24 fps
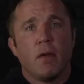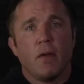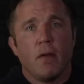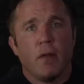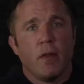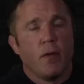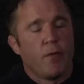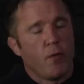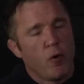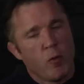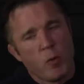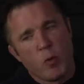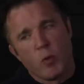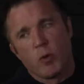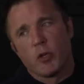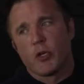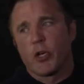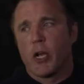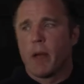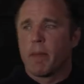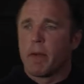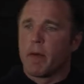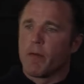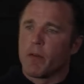The former world
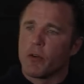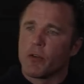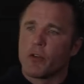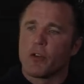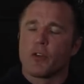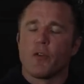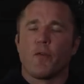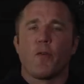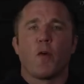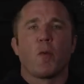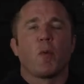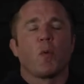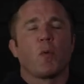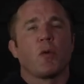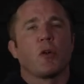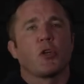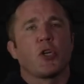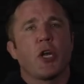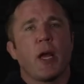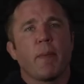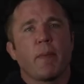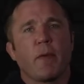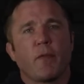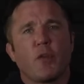champion versus the former world
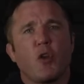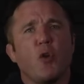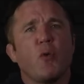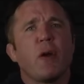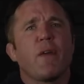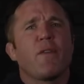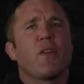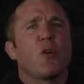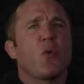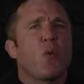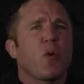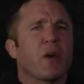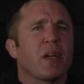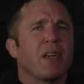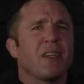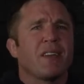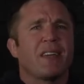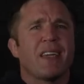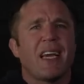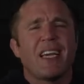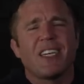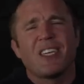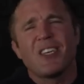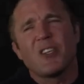champion. Two different
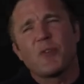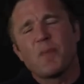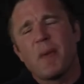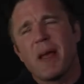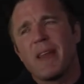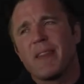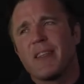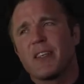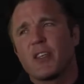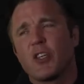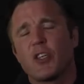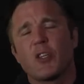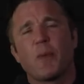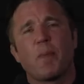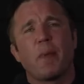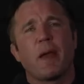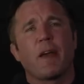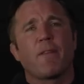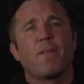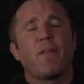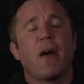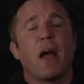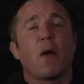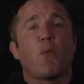organizations, man. This is a
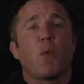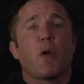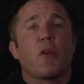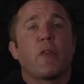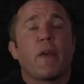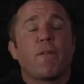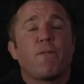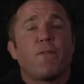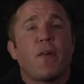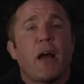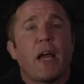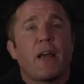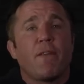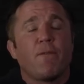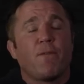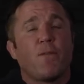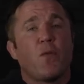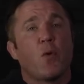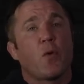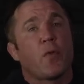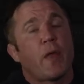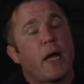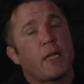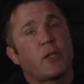big fight. What are they fighting
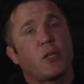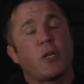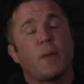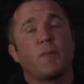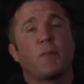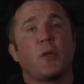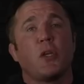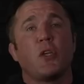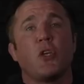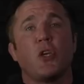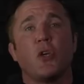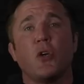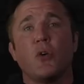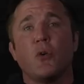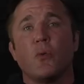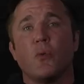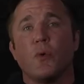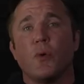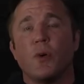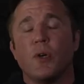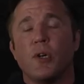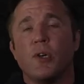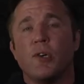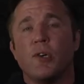for? That's up to you.